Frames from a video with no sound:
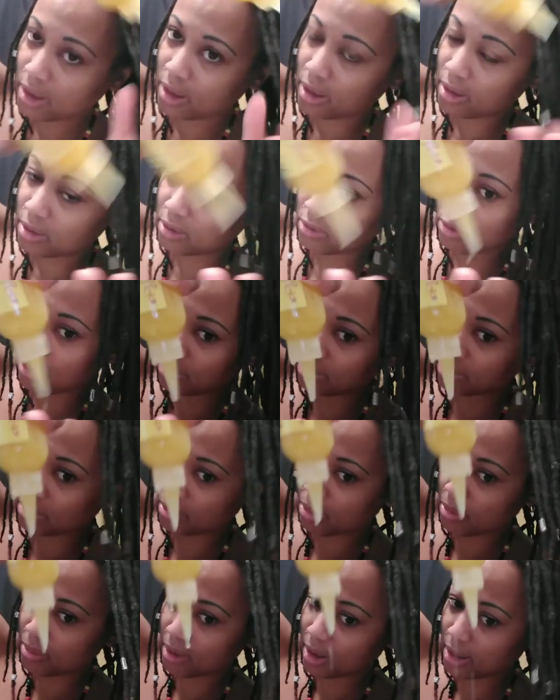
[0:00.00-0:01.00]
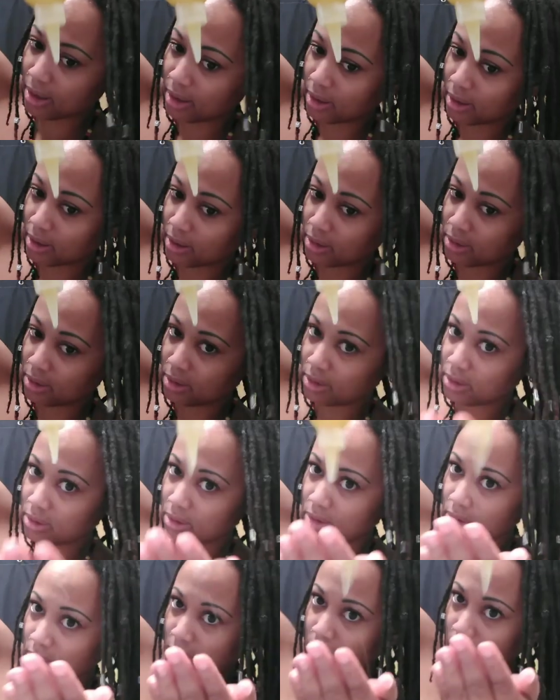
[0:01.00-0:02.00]
and drop some on my hands.
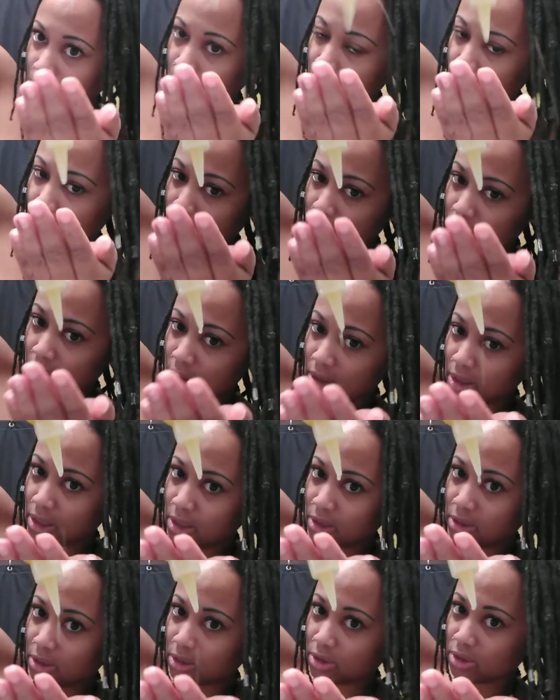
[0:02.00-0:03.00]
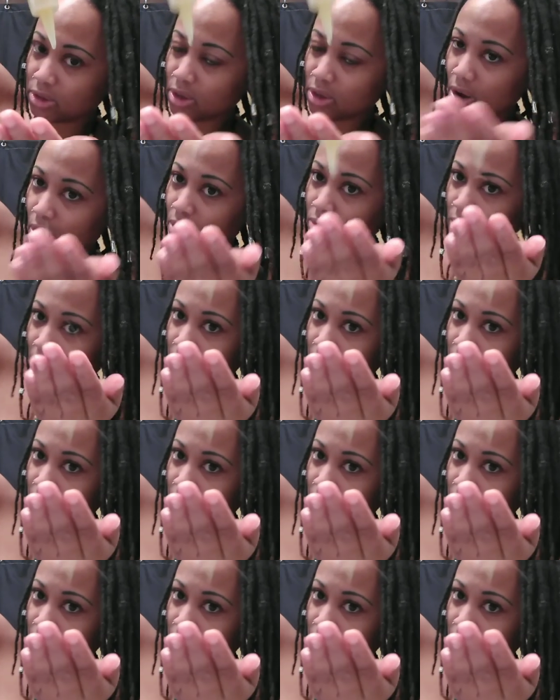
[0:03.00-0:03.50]
It's the salt.